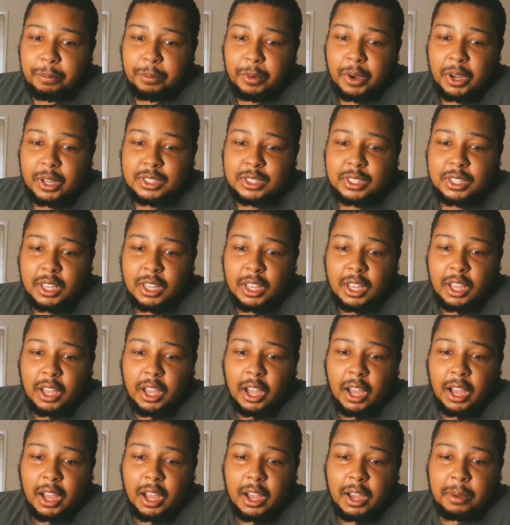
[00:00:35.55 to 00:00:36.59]
But
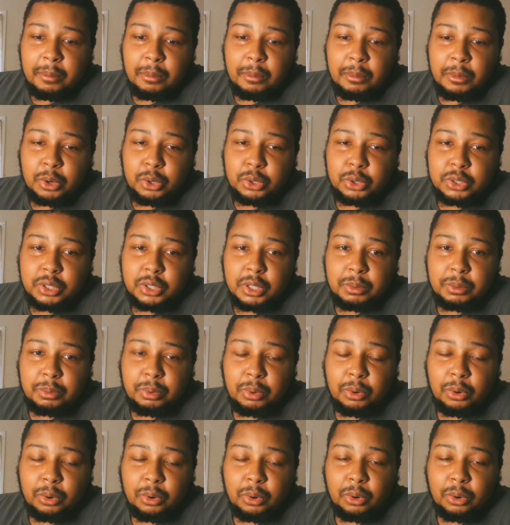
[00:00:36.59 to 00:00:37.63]
most
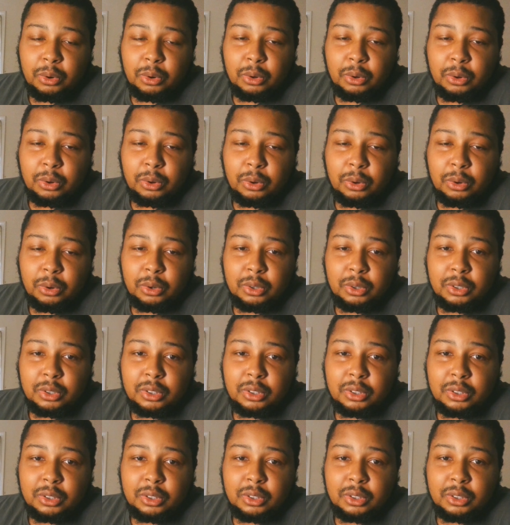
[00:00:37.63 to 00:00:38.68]
importantly of
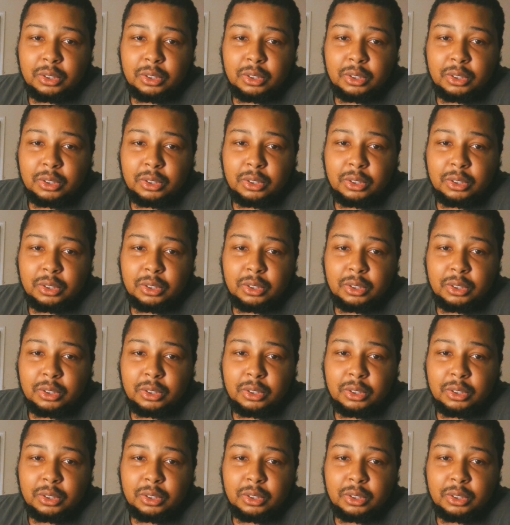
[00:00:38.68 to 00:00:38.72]
all,